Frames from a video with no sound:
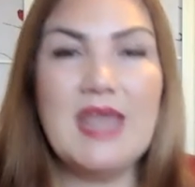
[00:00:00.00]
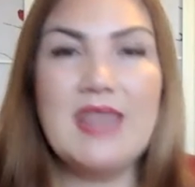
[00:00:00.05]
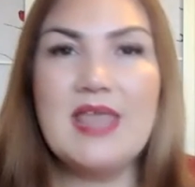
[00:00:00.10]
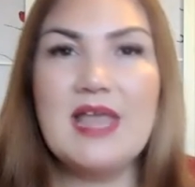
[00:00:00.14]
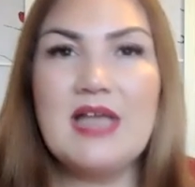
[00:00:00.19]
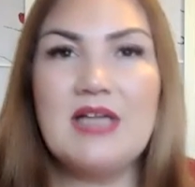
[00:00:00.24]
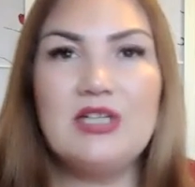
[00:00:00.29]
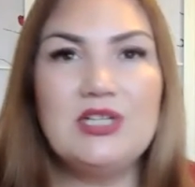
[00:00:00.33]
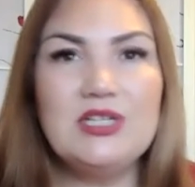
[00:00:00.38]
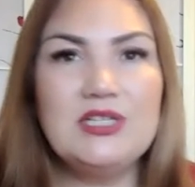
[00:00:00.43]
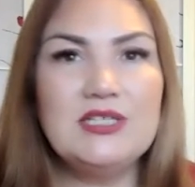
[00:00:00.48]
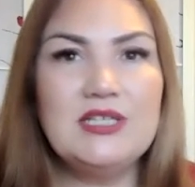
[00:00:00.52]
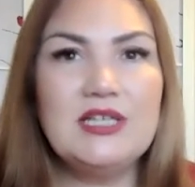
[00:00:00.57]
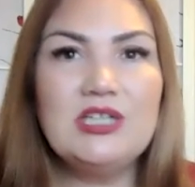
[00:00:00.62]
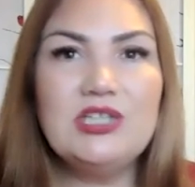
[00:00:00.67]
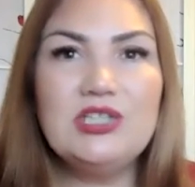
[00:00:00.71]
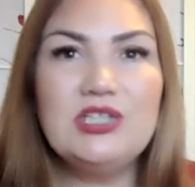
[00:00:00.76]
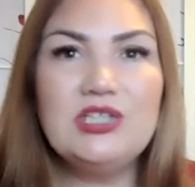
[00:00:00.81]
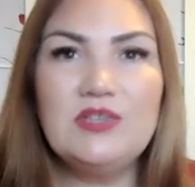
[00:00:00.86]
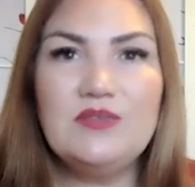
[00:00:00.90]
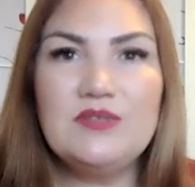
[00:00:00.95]
Energies are
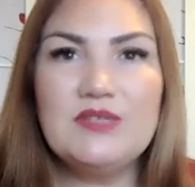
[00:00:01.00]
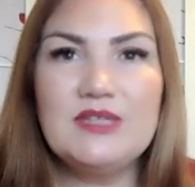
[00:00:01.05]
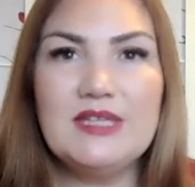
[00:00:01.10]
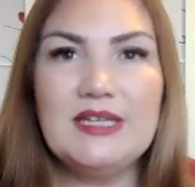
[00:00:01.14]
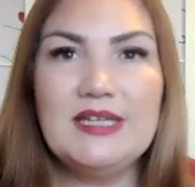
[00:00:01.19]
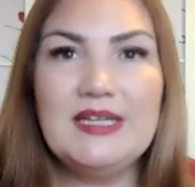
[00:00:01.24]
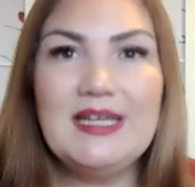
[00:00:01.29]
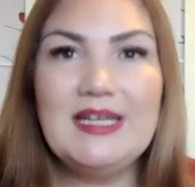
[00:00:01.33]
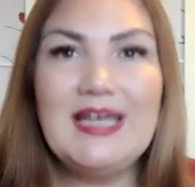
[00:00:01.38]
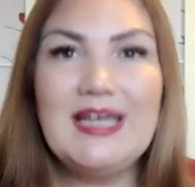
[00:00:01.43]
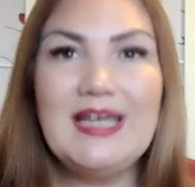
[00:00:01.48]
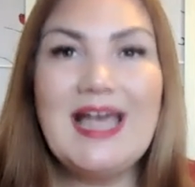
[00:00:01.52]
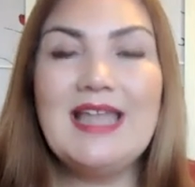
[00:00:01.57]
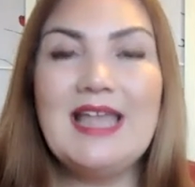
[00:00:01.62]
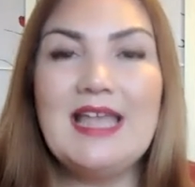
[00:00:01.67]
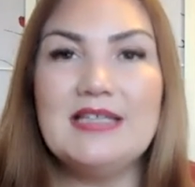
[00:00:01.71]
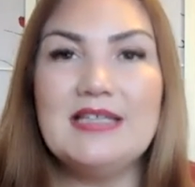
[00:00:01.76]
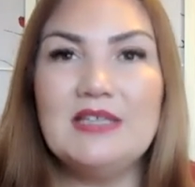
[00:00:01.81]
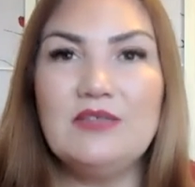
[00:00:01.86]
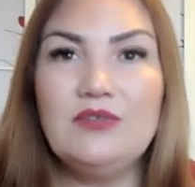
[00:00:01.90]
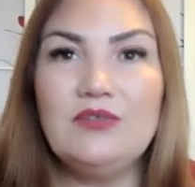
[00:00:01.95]
shifting, and
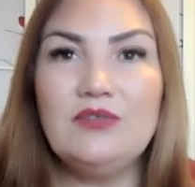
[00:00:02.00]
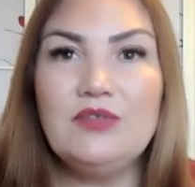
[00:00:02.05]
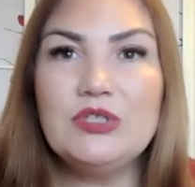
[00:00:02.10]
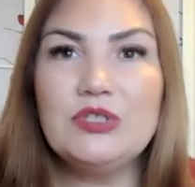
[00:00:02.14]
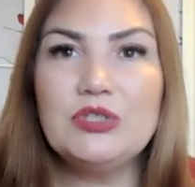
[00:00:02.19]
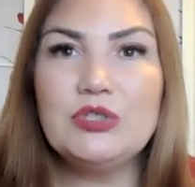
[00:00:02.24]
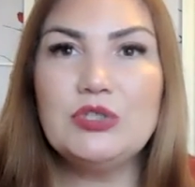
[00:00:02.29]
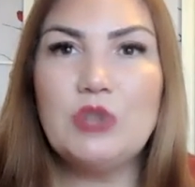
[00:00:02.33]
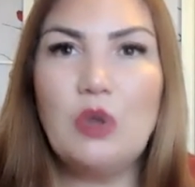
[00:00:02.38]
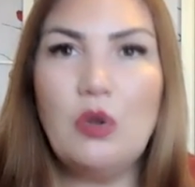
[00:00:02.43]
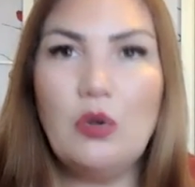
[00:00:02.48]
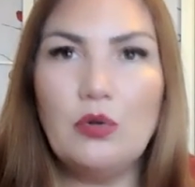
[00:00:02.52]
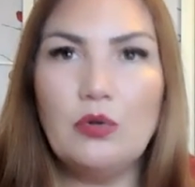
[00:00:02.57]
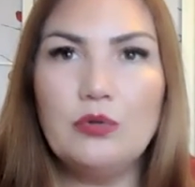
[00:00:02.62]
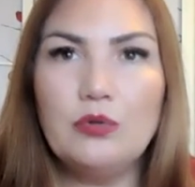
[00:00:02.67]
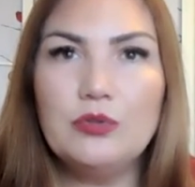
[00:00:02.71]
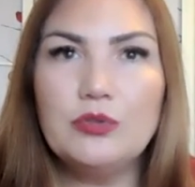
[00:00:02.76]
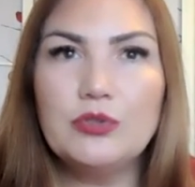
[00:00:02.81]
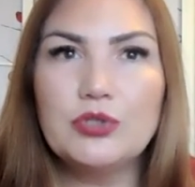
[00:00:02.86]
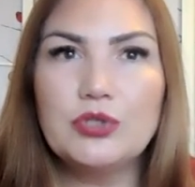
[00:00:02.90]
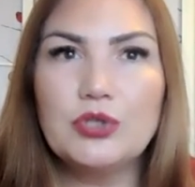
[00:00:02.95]
as a
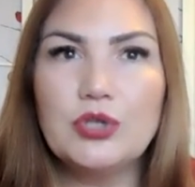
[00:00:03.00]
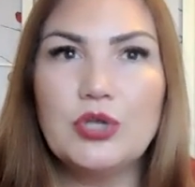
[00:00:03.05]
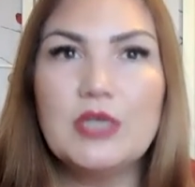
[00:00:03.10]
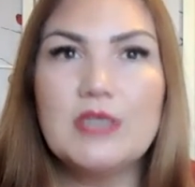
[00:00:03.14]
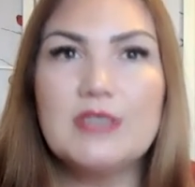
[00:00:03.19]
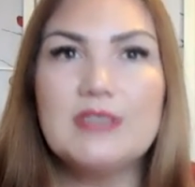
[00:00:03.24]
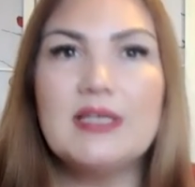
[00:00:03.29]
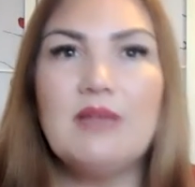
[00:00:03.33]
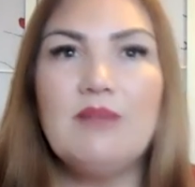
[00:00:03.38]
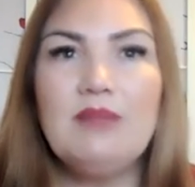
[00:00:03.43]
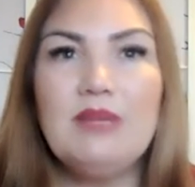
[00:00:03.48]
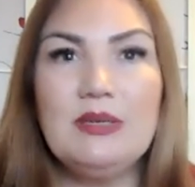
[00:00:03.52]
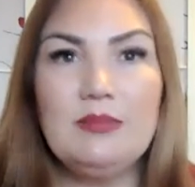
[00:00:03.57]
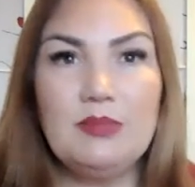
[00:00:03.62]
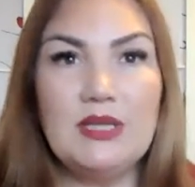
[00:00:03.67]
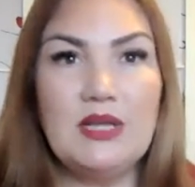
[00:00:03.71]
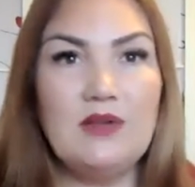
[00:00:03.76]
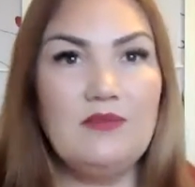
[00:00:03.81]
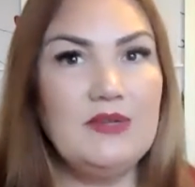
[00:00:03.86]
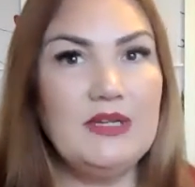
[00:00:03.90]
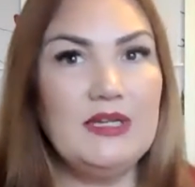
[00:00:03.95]
result, some
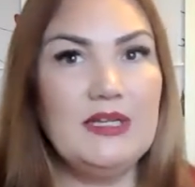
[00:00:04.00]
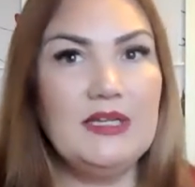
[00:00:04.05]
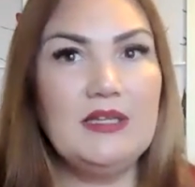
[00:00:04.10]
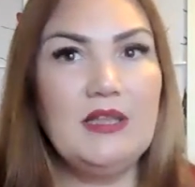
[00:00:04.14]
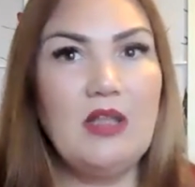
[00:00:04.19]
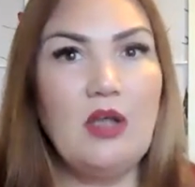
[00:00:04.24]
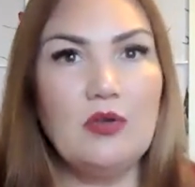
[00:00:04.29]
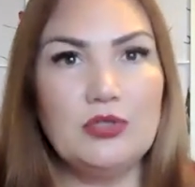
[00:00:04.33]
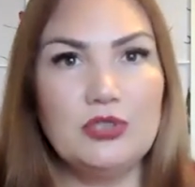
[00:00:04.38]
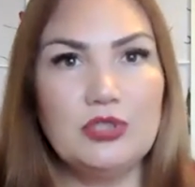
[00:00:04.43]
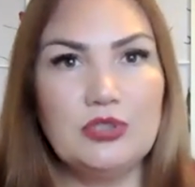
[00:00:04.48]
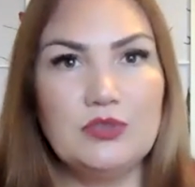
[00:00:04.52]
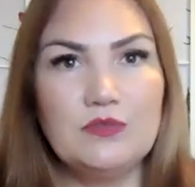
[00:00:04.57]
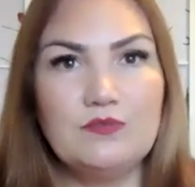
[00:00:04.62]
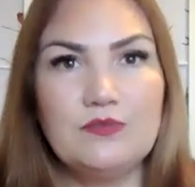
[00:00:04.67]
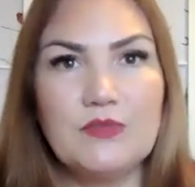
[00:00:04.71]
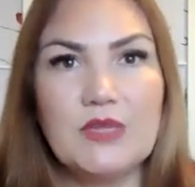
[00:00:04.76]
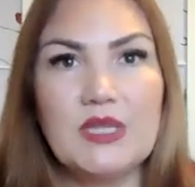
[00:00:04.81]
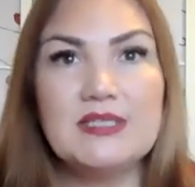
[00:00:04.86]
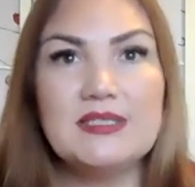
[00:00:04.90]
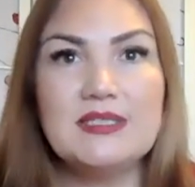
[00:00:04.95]
people are feeling lost.
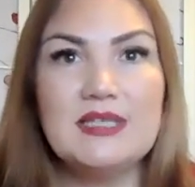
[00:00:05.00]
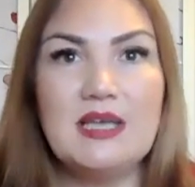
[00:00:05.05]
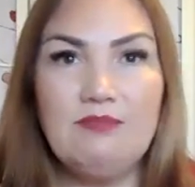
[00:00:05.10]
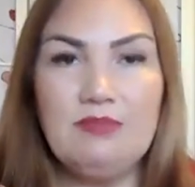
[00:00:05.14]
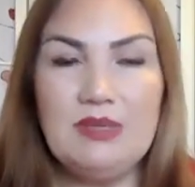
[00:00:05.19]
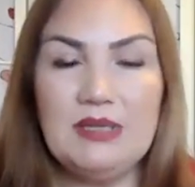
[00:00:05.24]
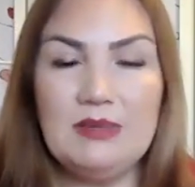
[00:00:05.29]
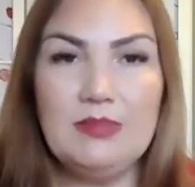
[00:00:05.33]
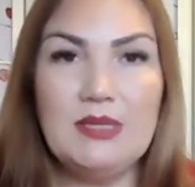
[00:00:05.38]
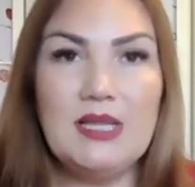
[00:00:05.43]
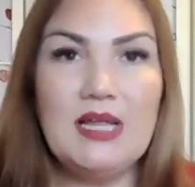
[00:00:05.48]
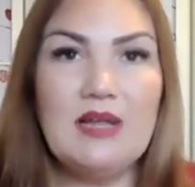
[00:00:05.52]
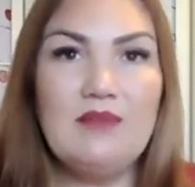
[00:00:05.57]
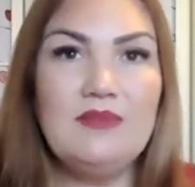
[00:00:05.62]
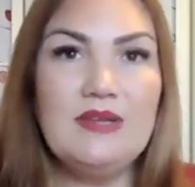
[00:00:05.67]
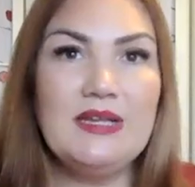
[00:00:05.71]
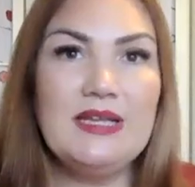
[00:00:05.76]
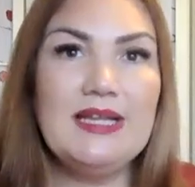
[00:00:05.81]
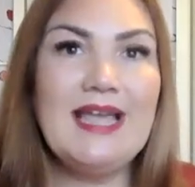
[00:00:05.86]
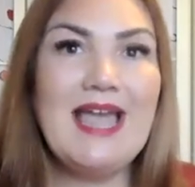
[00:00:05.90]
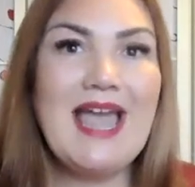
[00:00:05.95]
Some people are
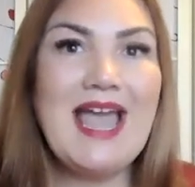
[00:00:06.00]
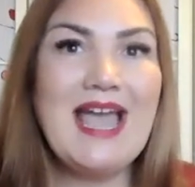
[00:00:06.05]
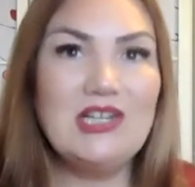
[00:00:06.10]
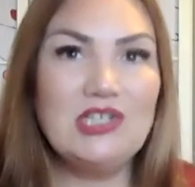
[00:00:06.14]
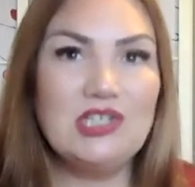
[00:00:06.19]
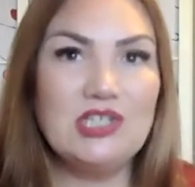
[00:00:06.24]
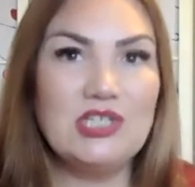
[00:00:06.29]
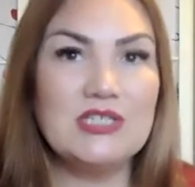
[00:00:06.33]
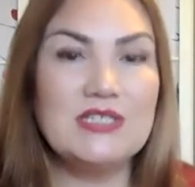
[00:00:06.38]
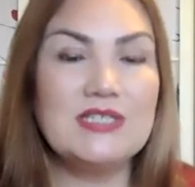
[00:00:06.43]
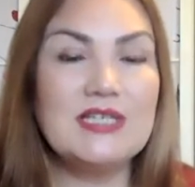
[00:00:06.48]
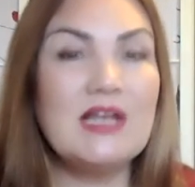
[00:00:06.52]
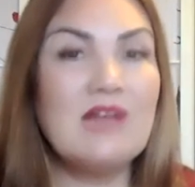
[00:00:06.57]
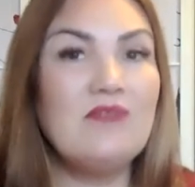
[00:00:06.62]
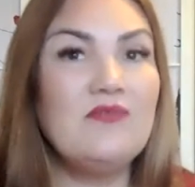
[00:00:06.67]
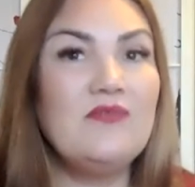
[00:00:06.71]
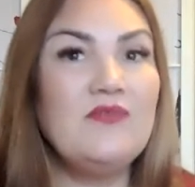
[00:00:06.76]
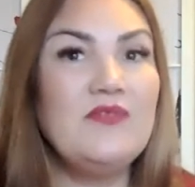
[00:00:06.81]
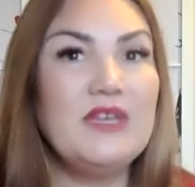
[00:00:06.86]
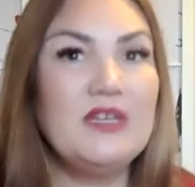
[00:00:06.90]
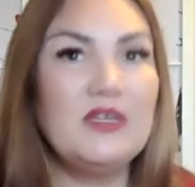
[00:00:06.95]
feeling anxious
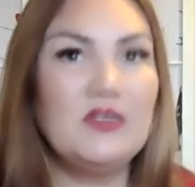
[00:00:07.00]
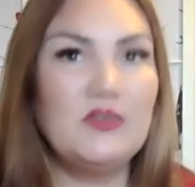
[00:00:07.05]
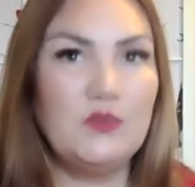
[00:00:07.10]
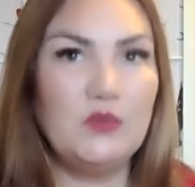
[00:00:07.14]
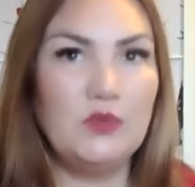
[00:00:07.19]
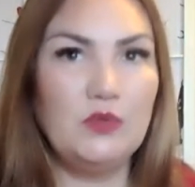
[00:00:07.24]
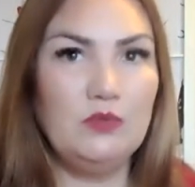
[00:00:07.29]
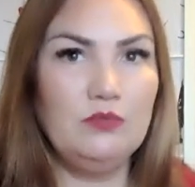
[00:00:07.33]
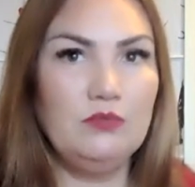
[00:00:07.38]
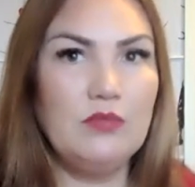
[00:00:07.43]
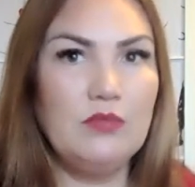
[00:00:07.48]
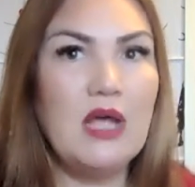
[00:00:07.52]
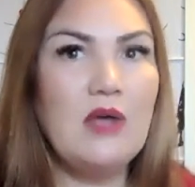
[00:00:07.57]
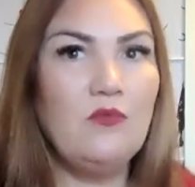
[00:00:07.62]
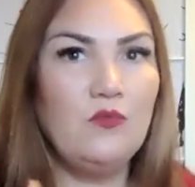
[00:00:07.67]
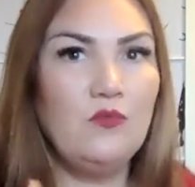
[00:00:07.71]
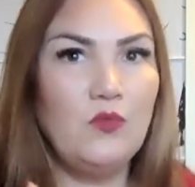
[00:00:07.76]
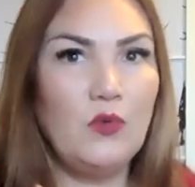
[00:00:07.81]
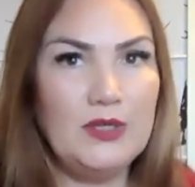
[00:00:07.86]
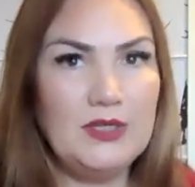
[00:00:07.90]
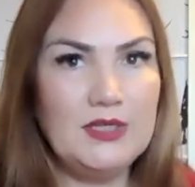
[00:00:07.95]
and fearful.
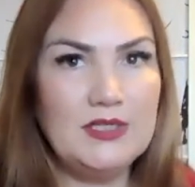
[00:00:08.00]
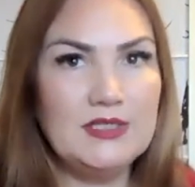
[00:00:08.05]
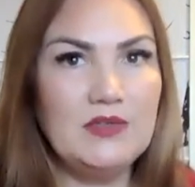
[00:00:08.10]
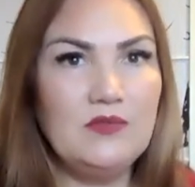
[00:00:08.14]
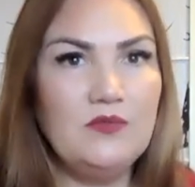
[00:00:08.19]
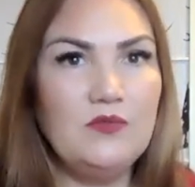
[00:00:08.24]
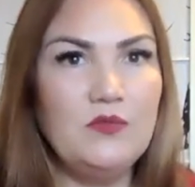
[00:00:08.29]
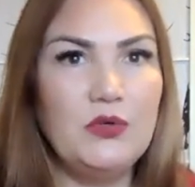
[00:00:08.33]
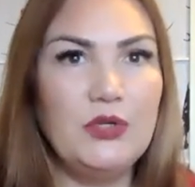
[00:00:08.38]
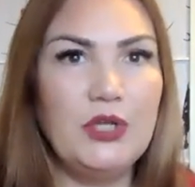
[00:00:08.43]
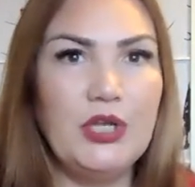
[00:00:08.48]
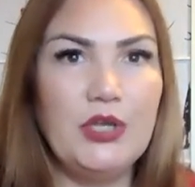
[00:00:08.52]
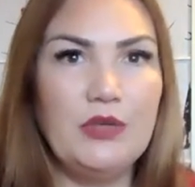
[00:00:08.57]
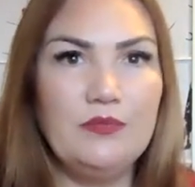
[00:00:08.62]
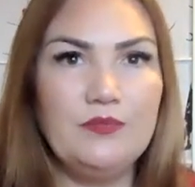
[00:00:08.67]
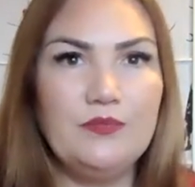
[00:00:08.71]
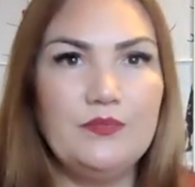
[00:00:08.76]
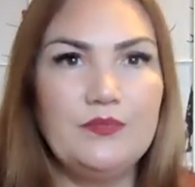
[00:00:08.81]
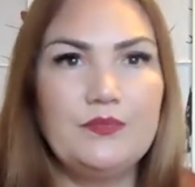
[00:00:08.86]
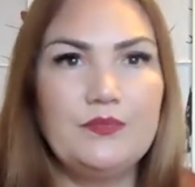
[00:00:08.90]
And what is it for you?